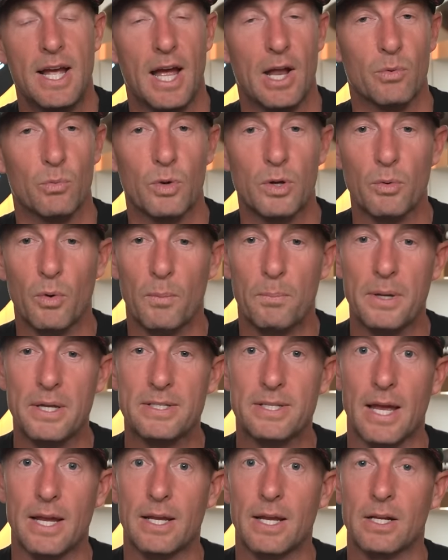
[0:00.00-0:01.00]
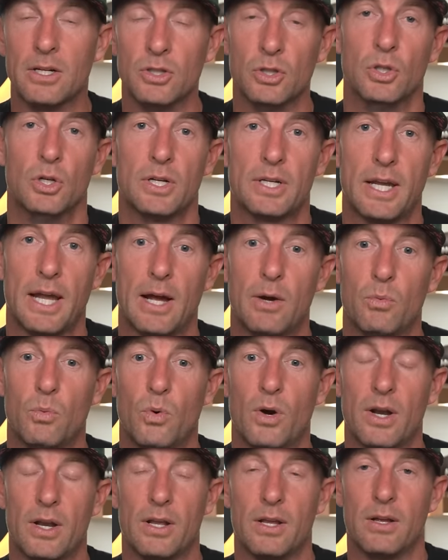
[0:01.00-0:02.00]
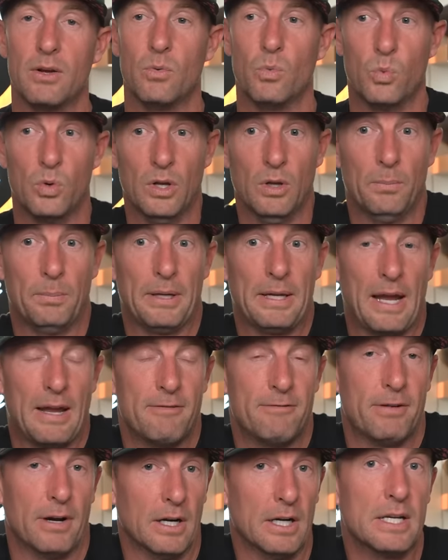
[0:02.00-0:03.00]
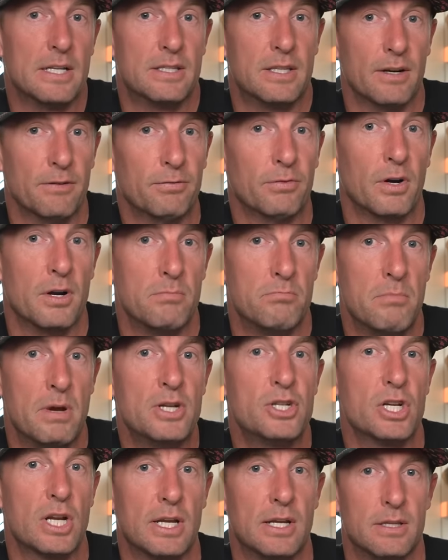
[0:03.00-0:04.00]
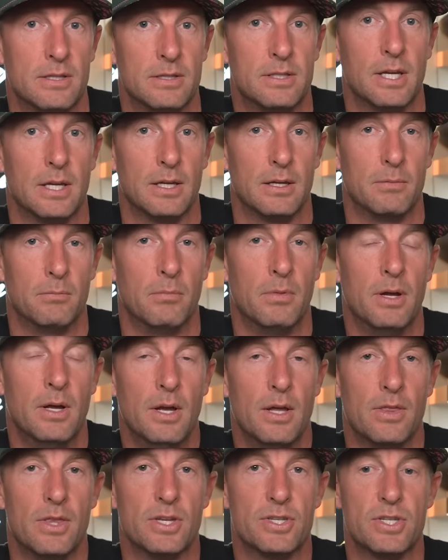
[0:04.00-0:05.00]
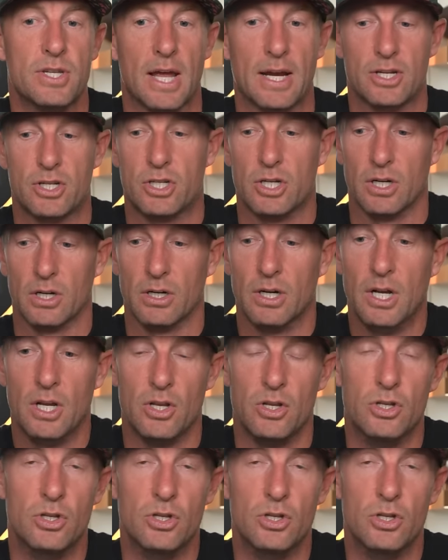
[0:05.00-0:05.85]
and we will be taking a look at what will be a very different Michigan team this next year.